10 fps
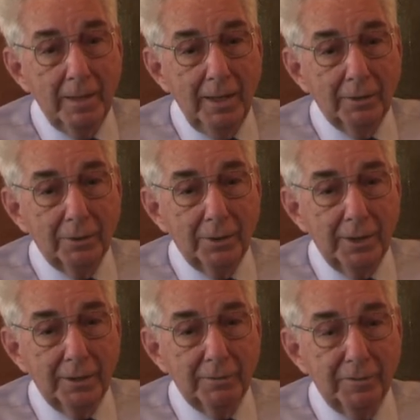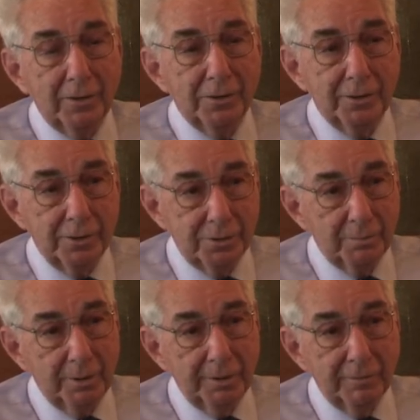and learned how to function as a
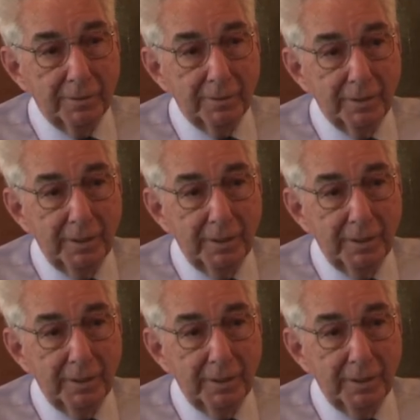believer,